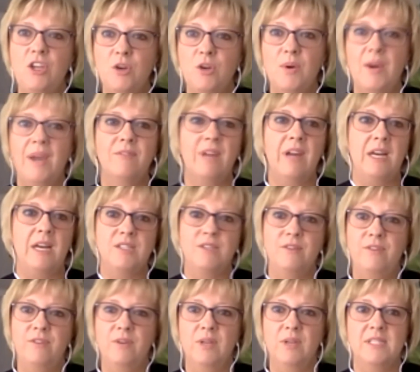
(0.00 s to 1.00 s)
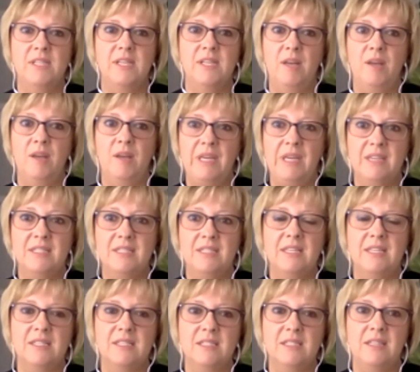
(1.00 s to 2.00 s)
you have got to focus on it, because
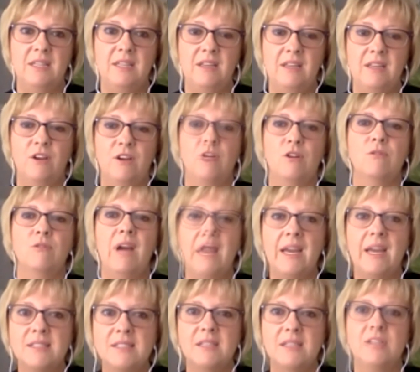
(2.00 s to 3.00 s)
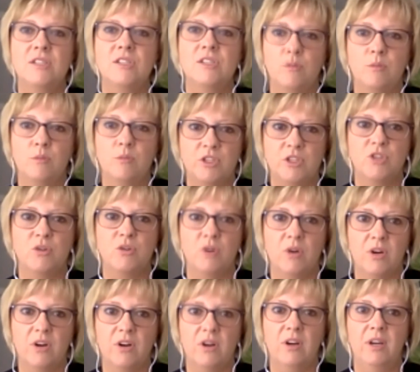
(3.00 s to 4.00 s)
it's the horizon is so much
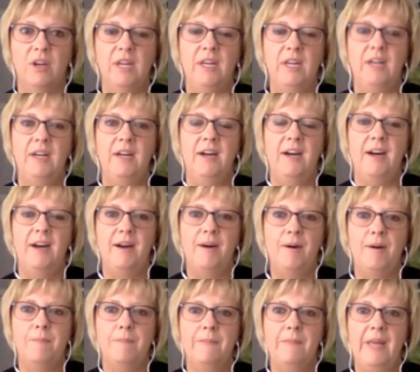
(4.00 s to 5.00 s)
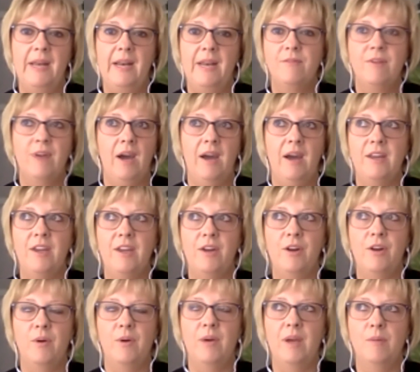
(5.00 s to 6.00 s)
shorter. And I've got,
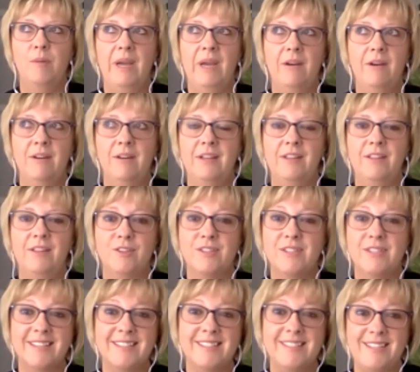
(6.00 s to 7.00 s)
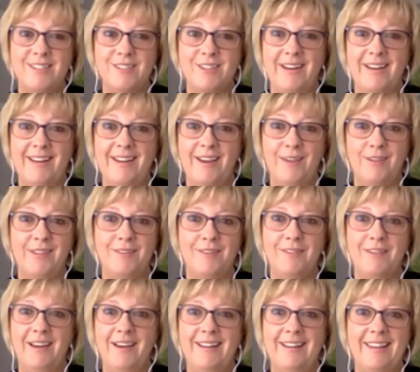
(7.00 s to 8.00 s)
a parent in their 60s right now, and
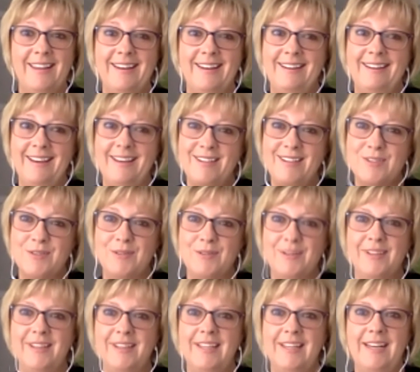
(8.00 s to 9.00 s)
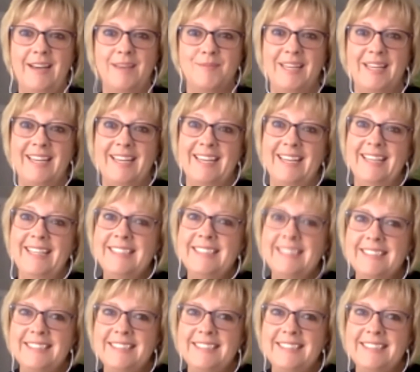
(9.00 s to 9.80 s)
they've got a kid in high school. And I'm like,